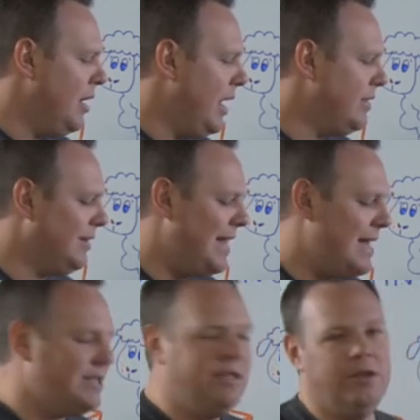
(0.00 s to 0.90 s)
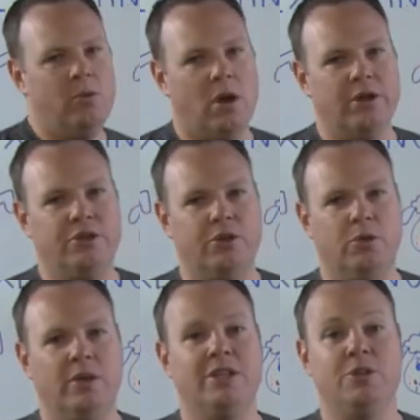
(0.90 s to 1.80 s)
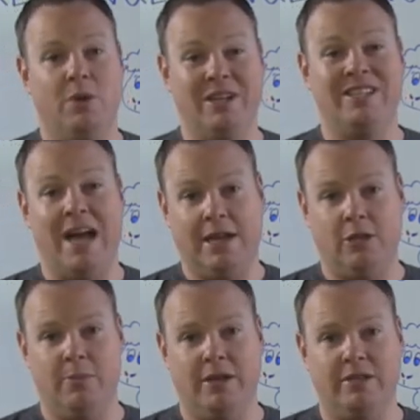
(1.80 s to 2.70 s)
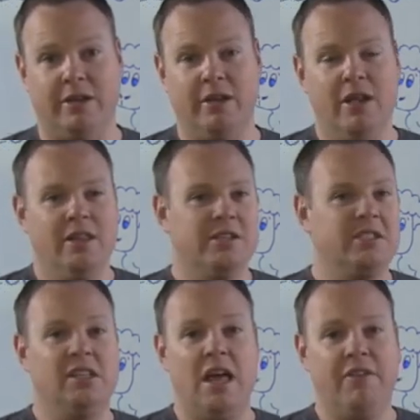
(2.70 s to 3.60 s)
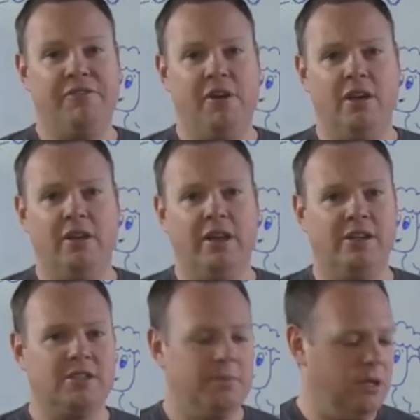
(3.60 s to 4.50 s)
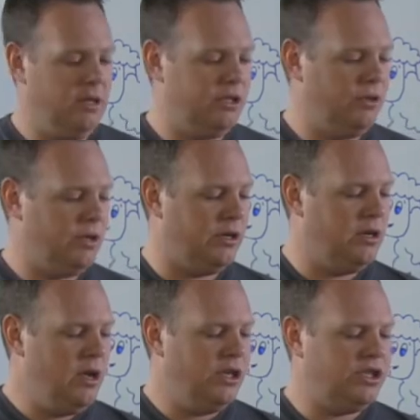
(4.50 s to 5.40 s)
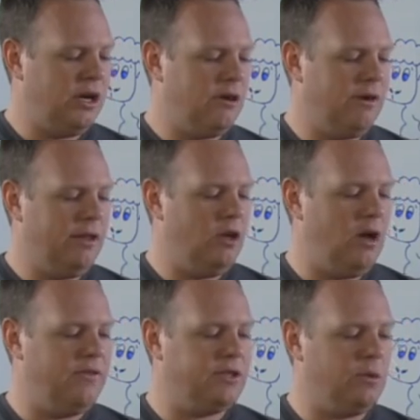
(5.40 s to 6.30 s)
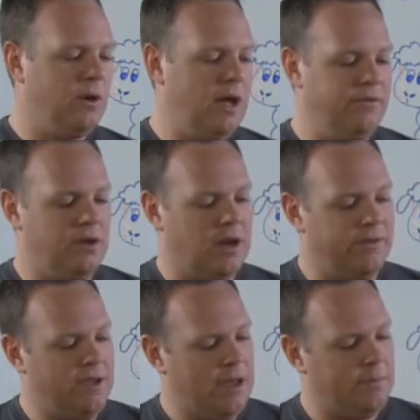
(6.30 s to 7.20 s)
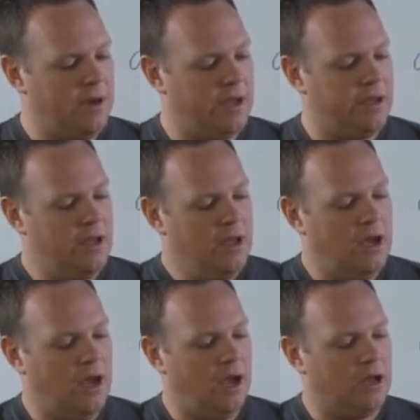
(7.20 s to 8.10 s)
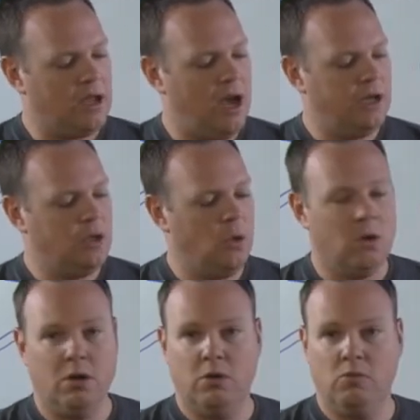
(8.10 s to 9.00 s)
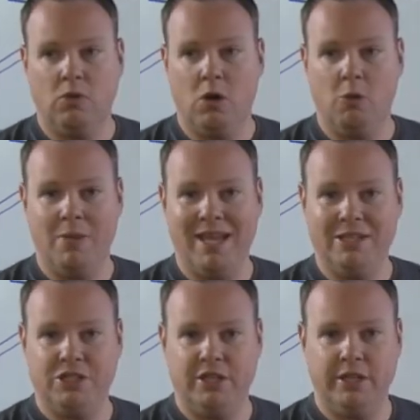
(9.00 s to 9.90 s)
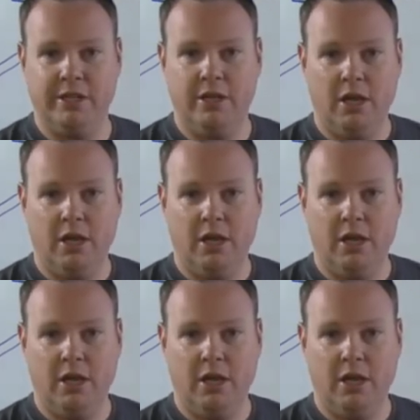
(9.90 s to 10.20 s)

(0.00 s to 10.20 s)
And the last thing you want to do is you want to document it. This is a lot of fun and it's something that you can share around the office. So what I've done, I've got my uh, Contour Roam HD